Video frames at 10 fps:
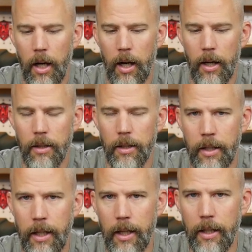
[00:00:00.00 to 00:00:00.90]
Uh,
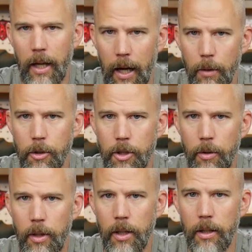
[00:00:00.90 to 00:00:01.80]
again, I was
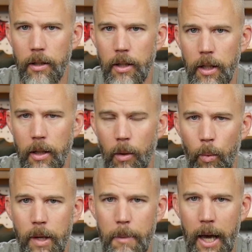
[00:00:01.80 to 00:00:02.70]
shooting the
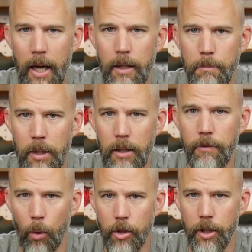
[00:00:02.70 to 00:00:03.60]
Wiebad Mini
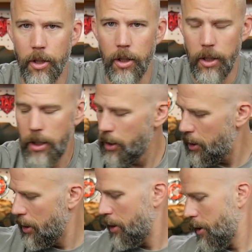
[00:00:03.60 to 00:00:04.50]
Fortune Cookie.
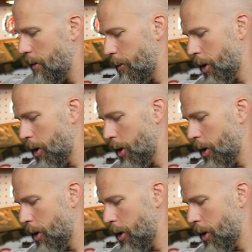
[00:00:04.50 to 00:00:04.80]
Let me